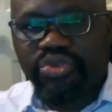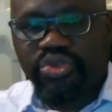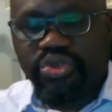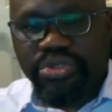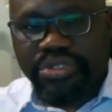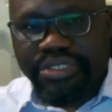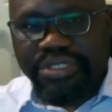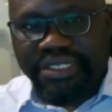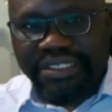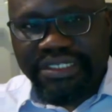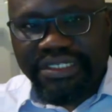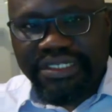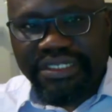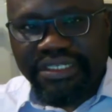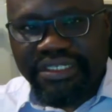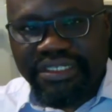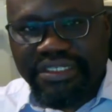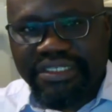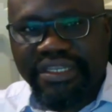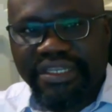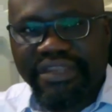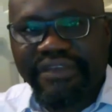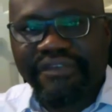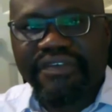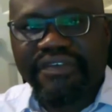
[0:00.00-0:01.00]
and
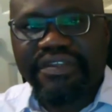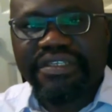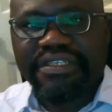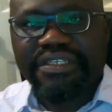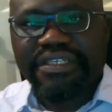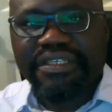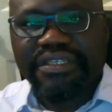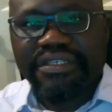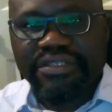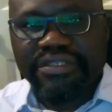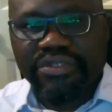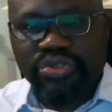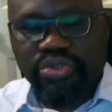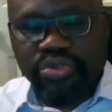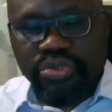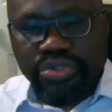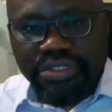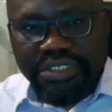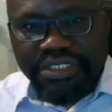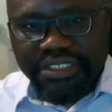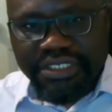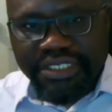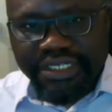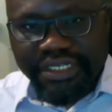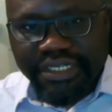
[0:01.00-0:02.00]
treat it. If it
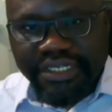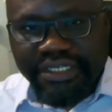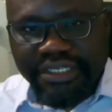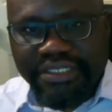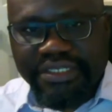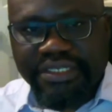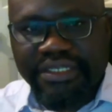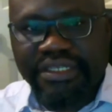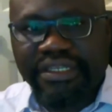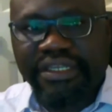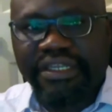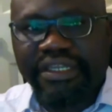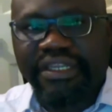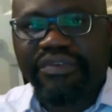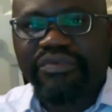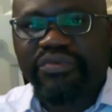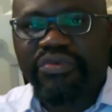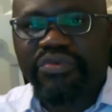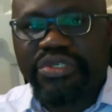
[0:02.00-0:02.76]
is treated,